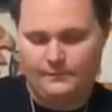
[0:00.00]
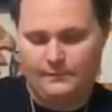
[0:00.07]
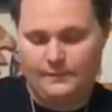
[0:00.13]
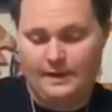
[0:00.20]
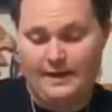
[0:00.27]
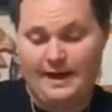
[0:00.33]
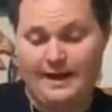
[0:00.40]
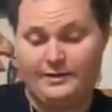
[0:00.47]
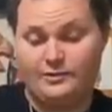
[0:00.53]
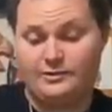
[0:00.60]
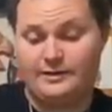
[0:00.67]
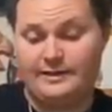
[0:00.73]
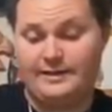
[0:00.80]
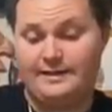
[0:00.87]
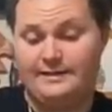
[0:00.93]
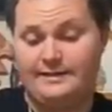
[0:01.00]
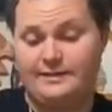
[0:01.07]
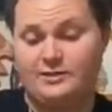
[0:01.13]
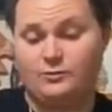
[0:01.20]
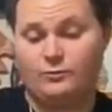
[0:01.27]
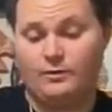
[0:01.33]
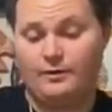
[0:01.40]
And I used to eat
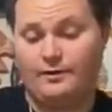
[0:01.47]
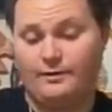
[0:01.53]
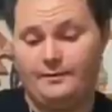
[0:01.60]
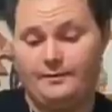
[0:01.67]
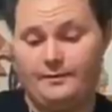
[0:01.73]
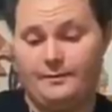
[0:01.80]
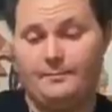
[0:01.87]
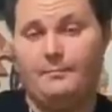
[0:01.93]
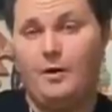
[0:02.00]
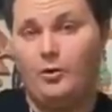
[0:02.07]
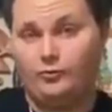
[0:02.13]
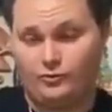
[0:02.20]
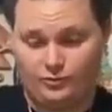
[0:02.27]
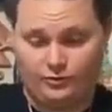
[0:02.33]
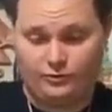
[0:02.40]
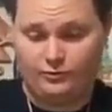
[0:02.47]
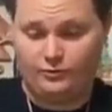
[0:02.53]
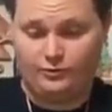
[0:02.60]
this one the most.